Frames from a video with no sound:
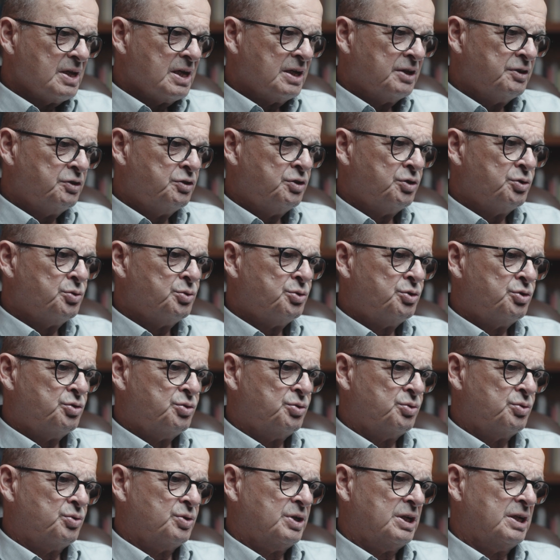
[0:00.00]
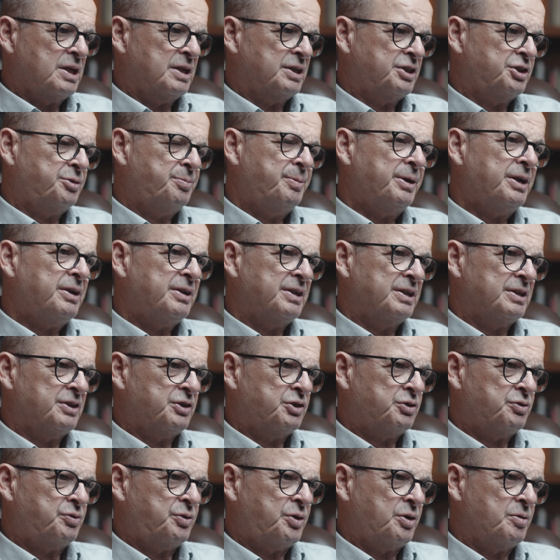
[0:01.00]
Due to experience
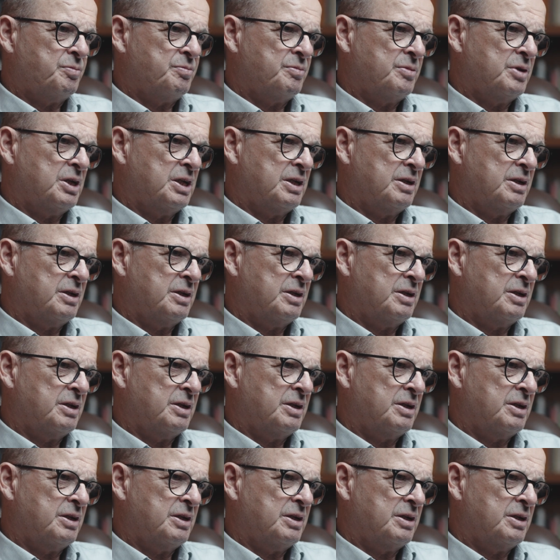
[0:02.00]
from